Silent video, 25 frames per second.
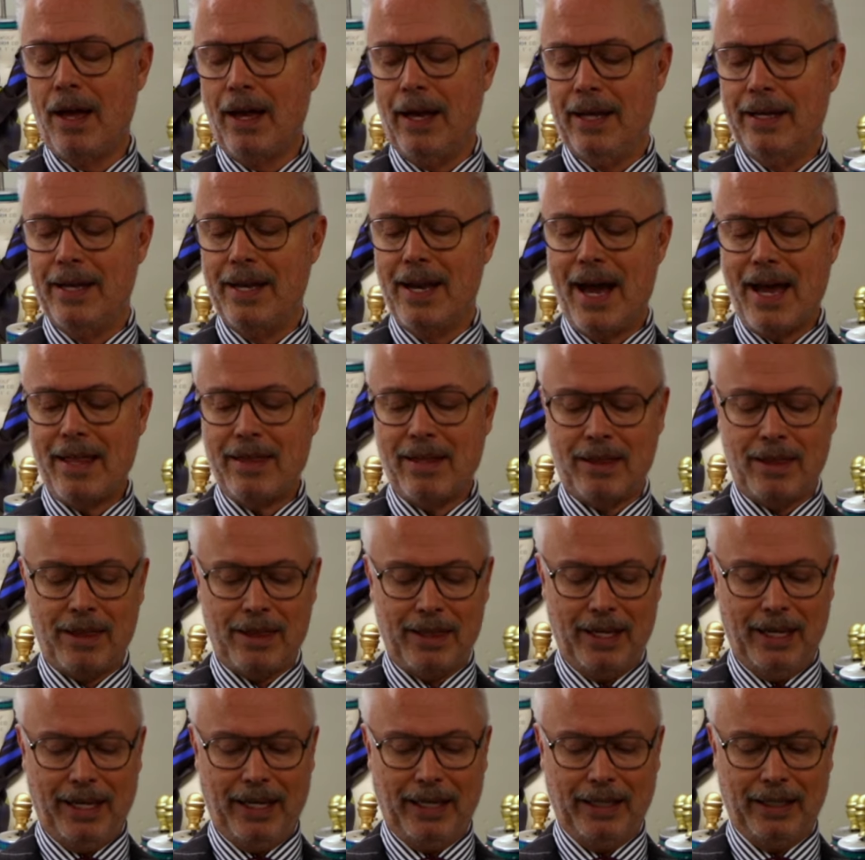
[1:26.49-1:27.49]
Another
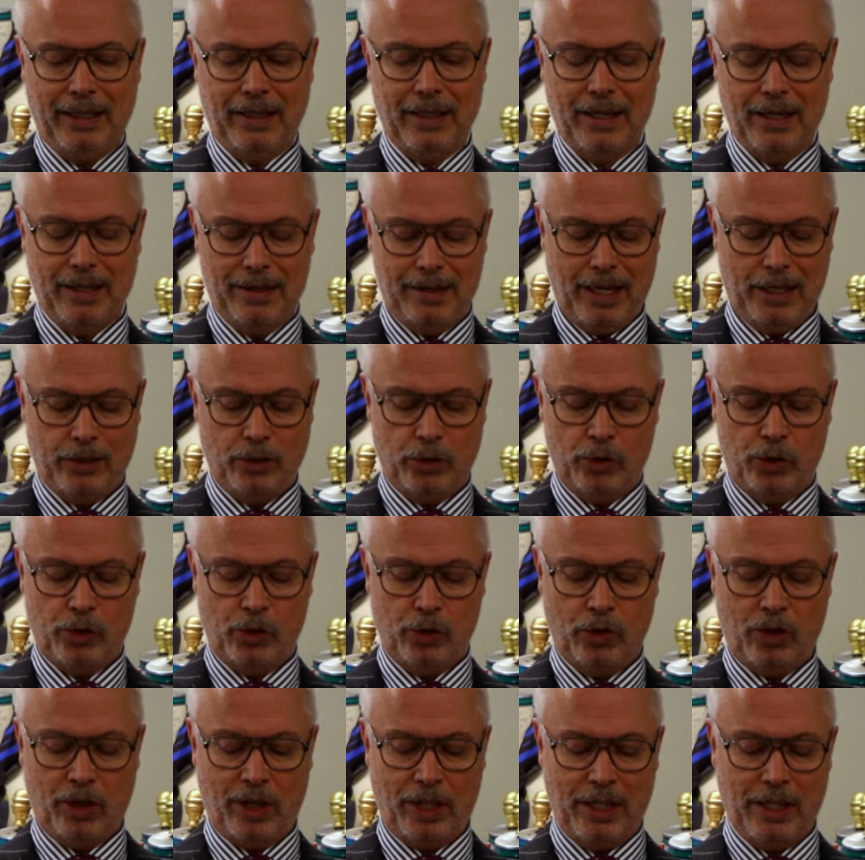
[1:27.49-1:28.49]
thing that you
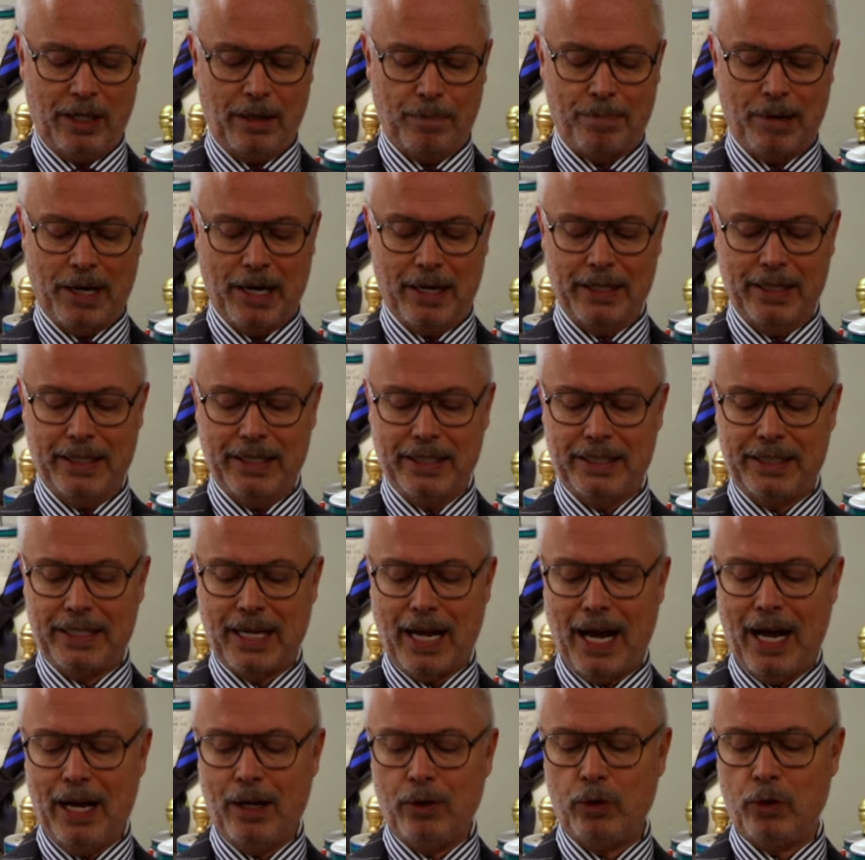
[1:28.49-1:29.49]
should think about is
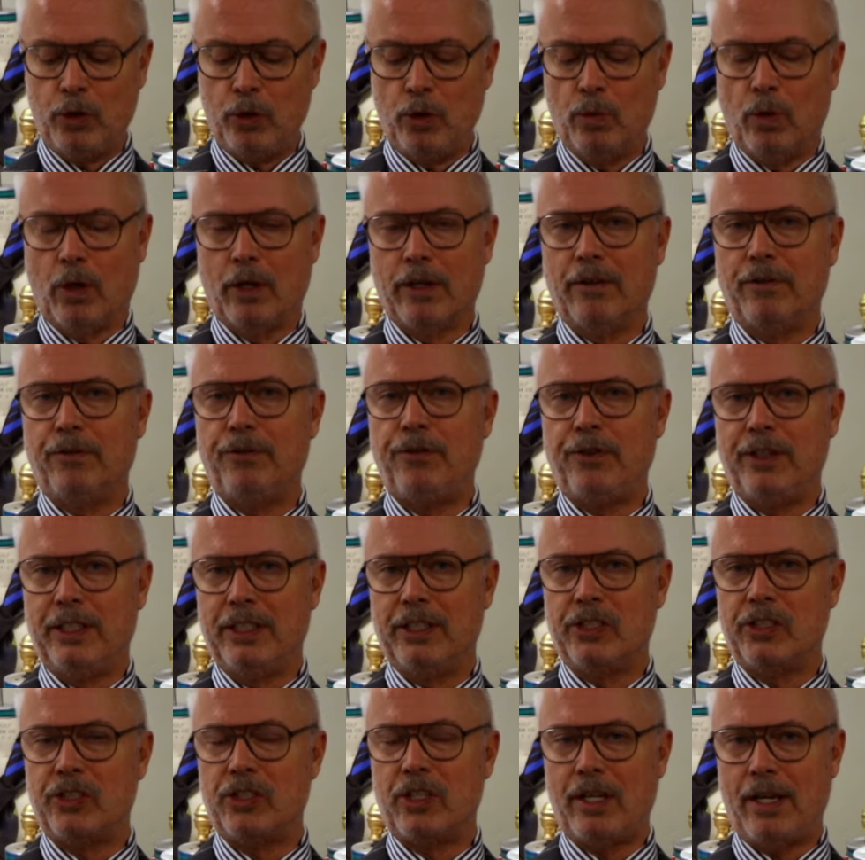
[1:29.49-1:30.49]
how do you want to
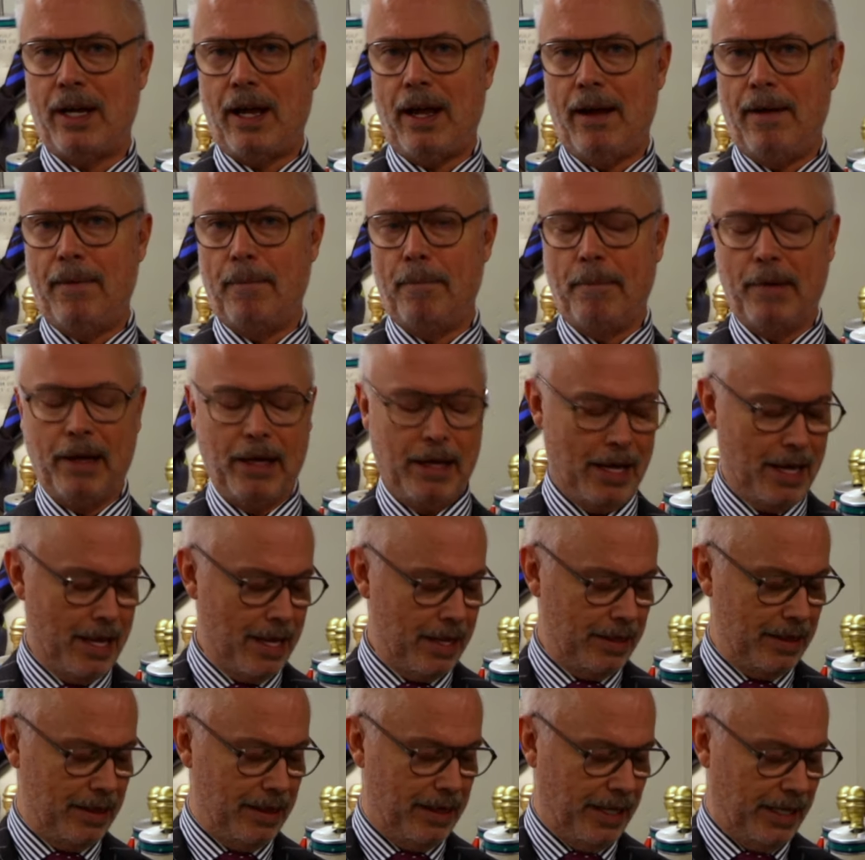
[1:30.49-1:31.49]
finish the hem?
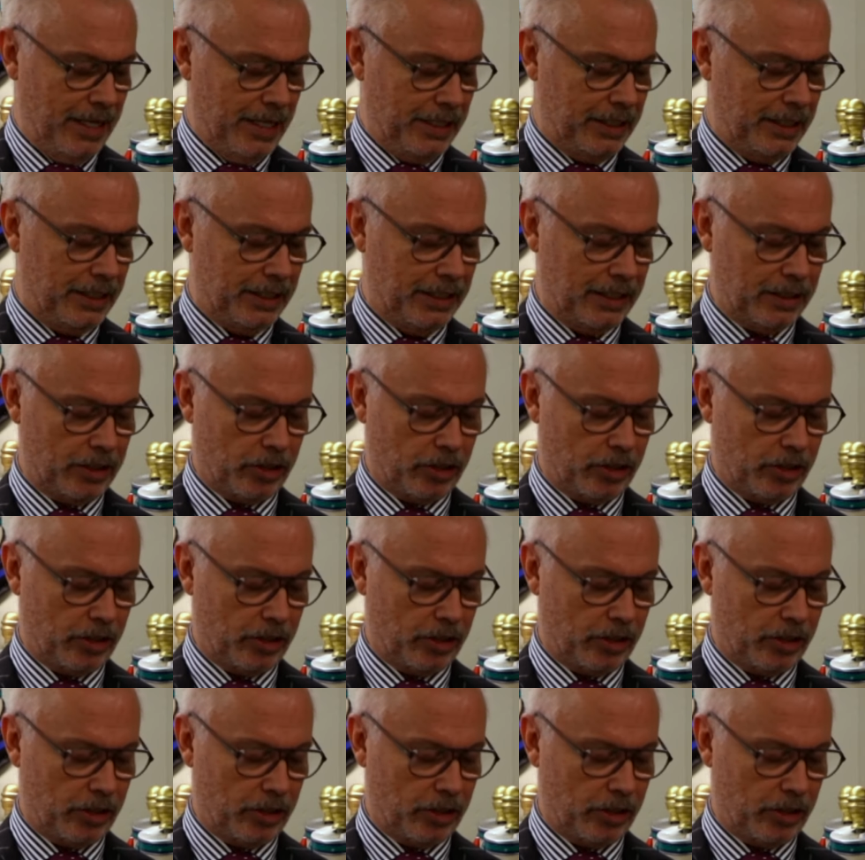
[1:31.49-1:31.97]
This